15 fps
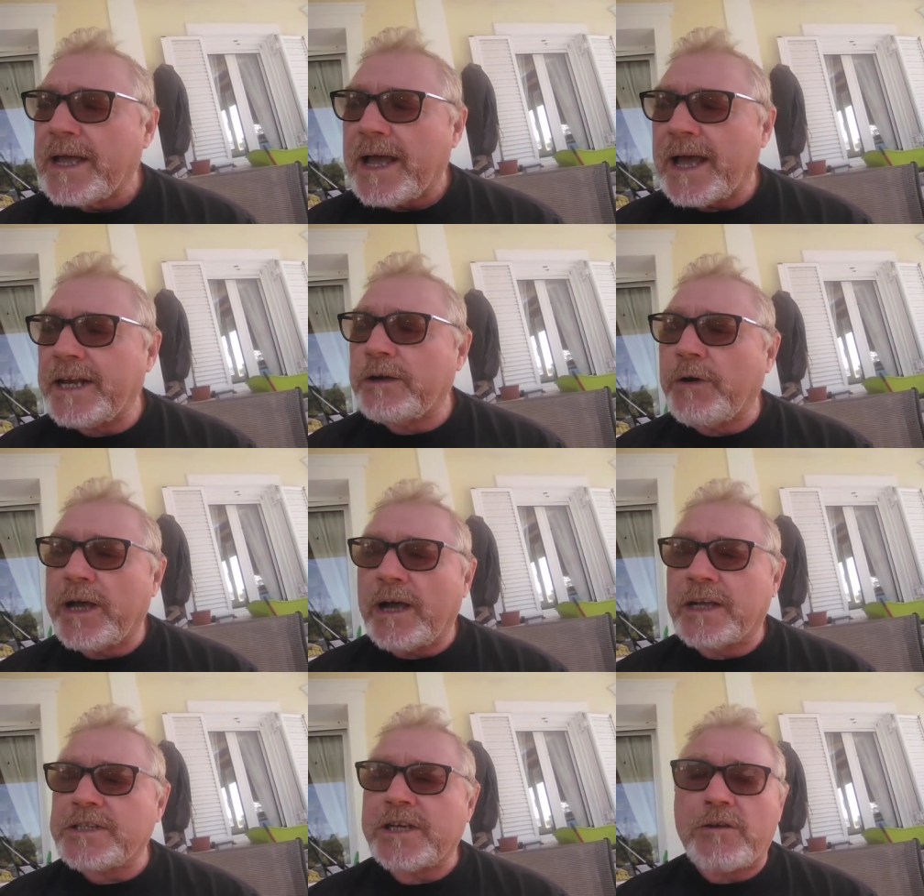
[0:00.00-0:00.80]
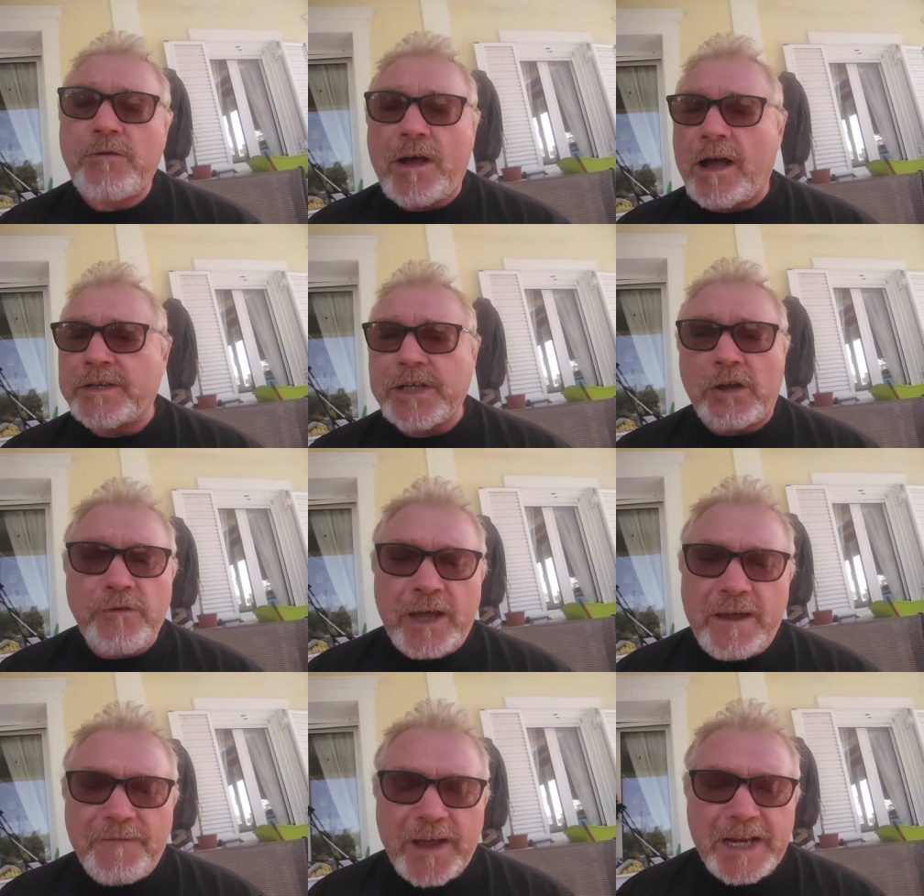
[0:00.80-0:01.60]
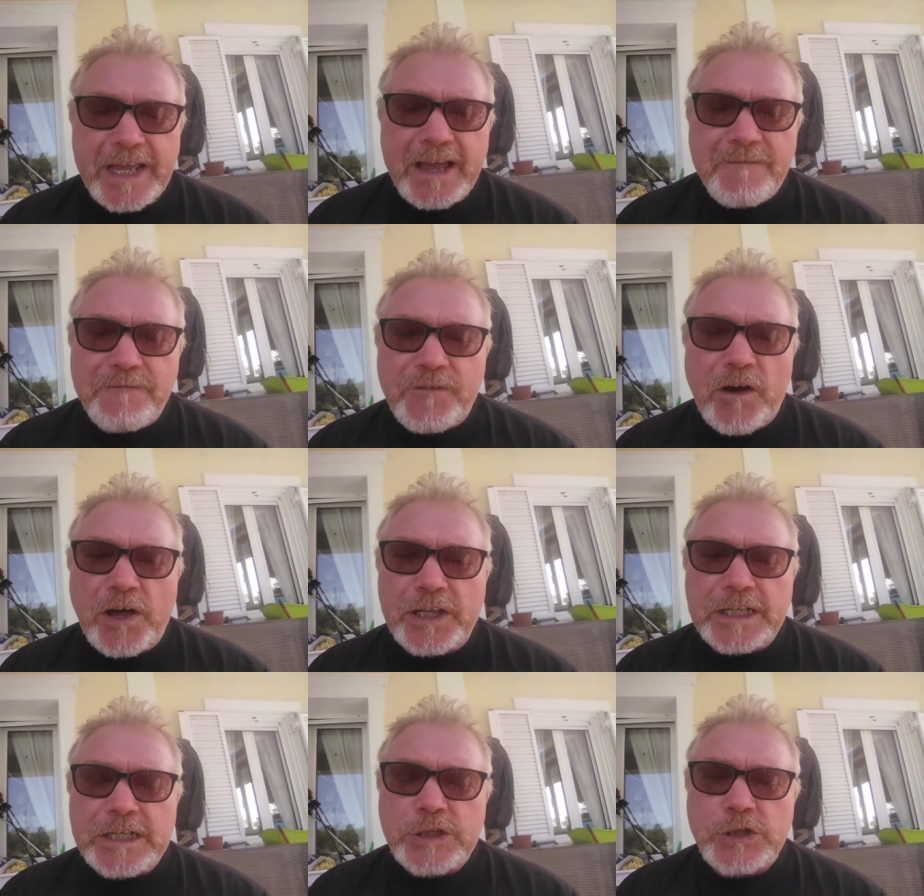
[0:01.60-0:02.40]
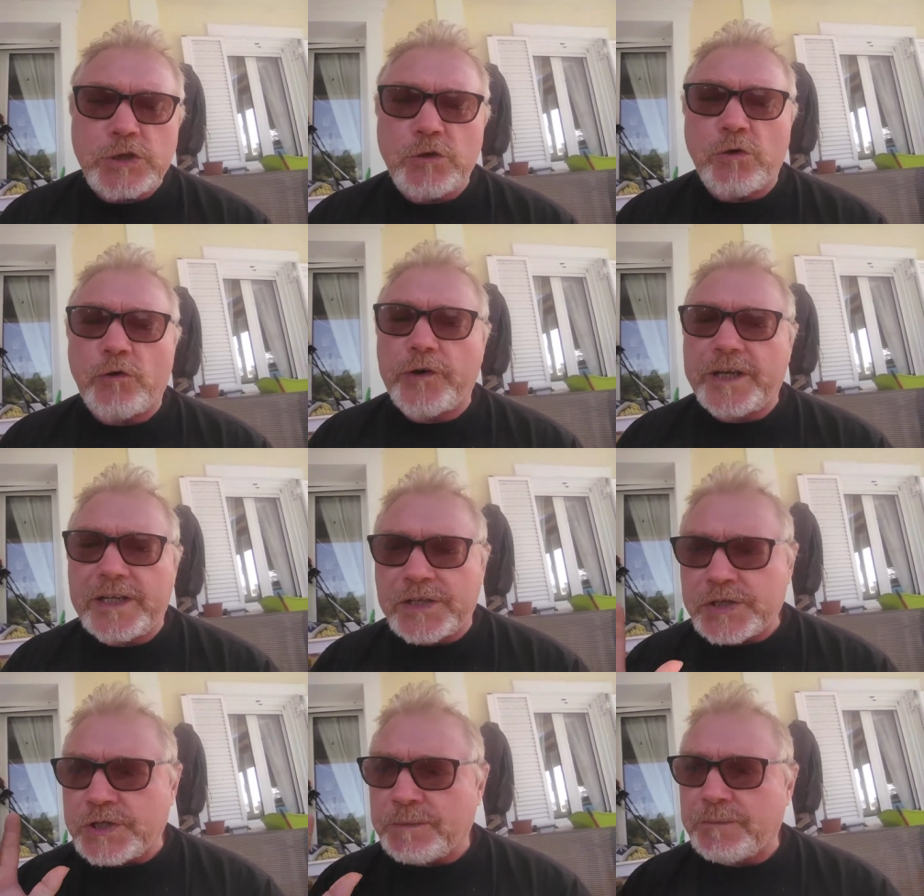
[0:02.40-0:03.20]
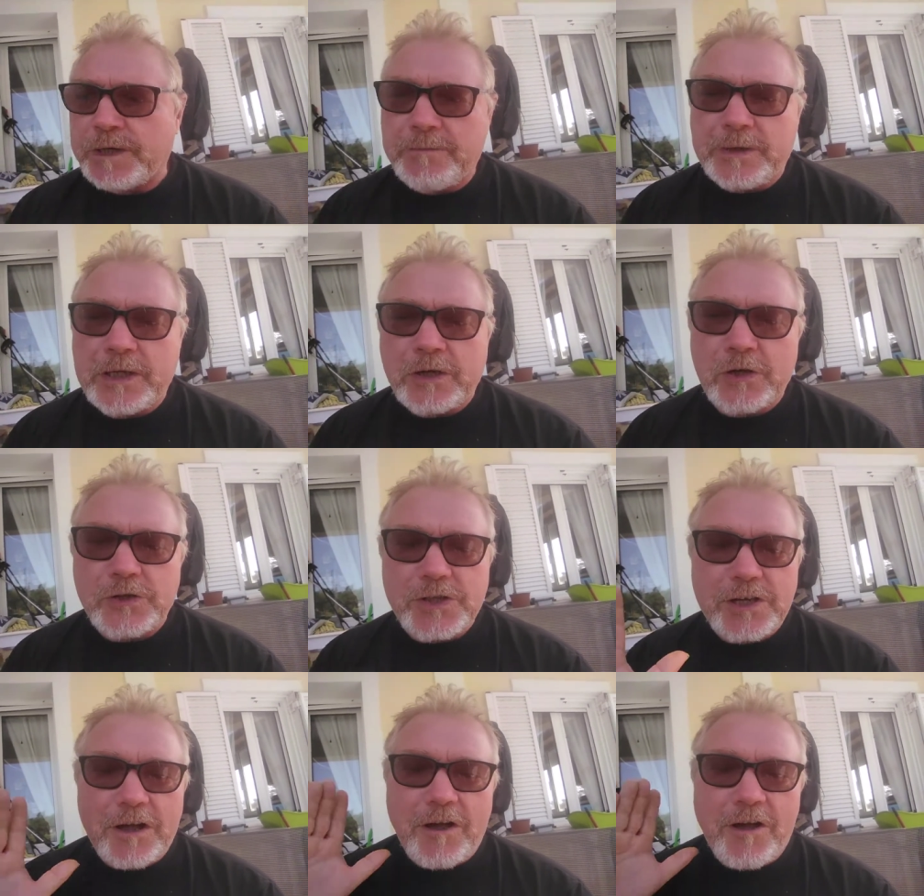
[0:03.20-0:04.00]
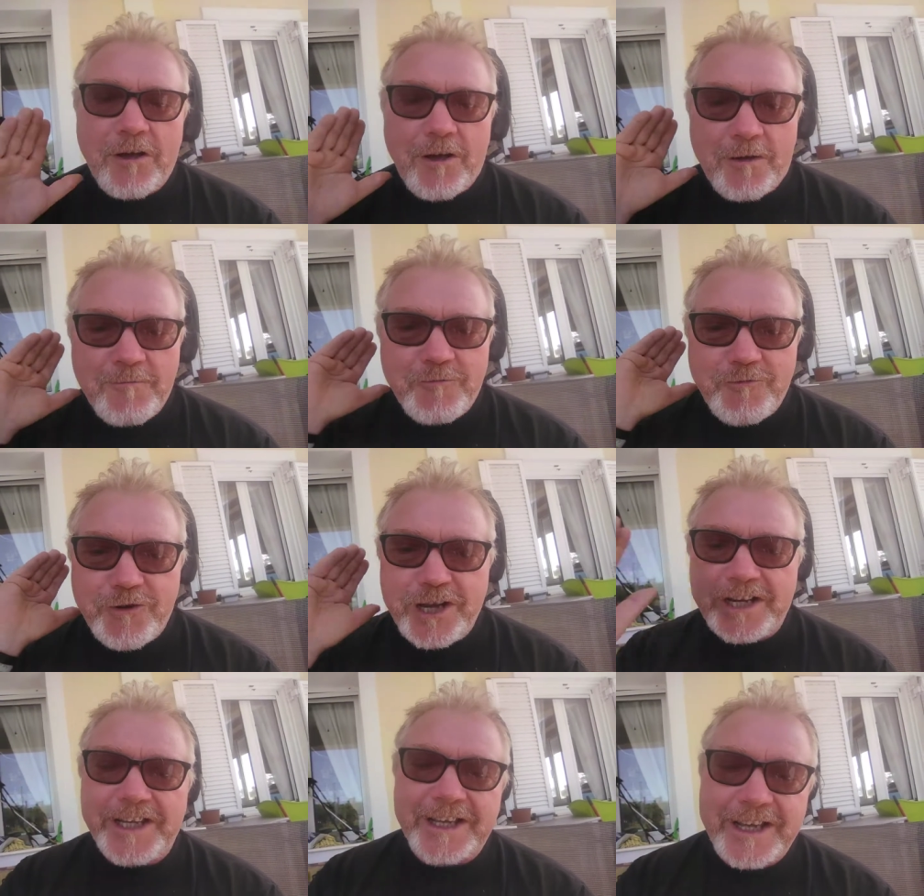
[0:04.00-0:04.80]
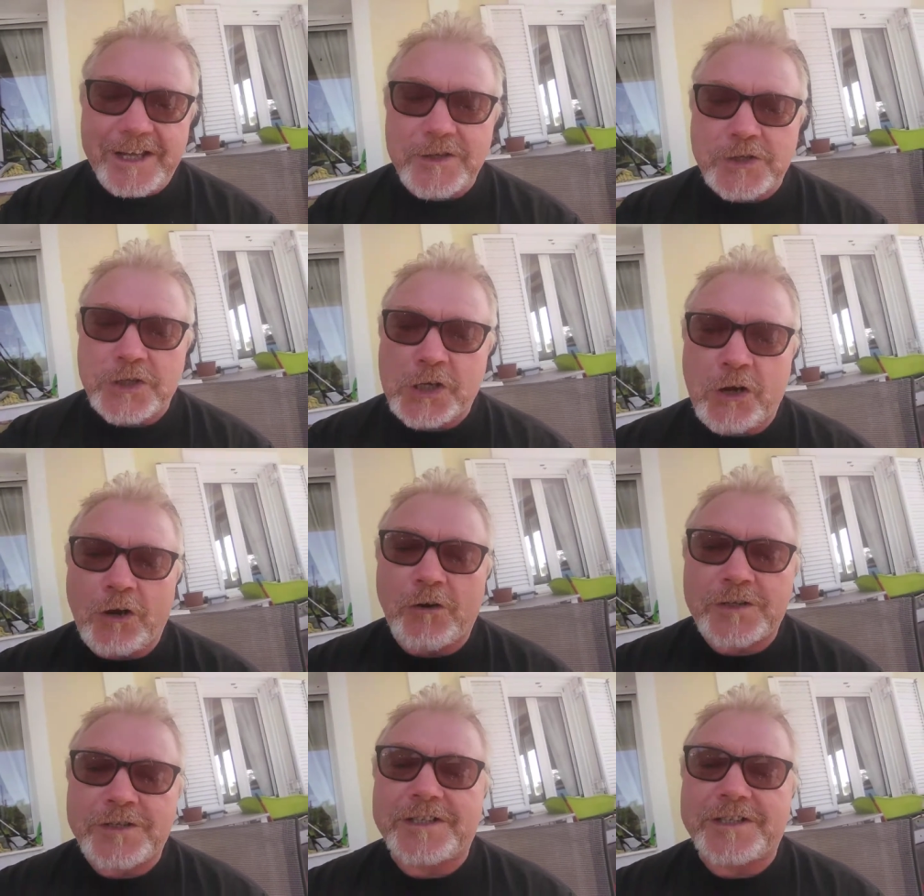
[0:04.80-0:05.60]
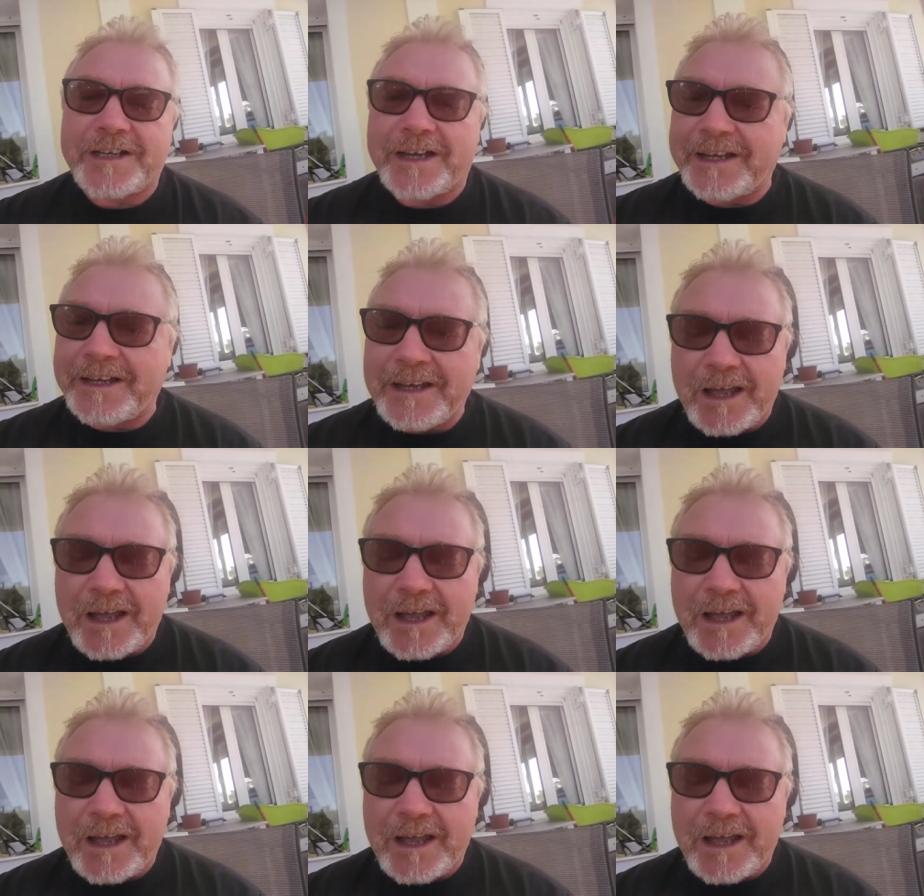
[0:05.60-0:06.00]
Anyway, I don't have any and finally story, simply because I'm really against the clock today